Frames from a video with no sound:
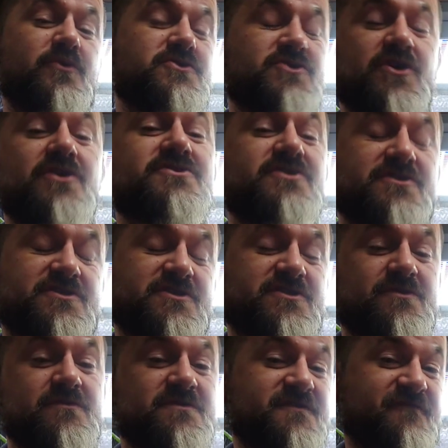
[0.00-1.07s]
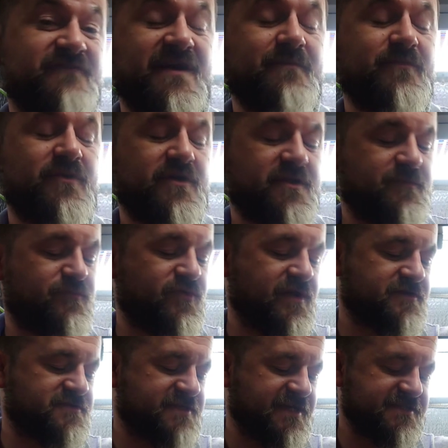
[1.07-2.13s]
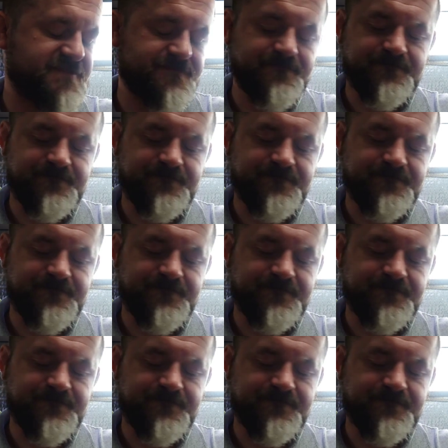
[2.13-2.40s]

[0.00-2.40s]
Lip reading: tortoises through as a fat burning process.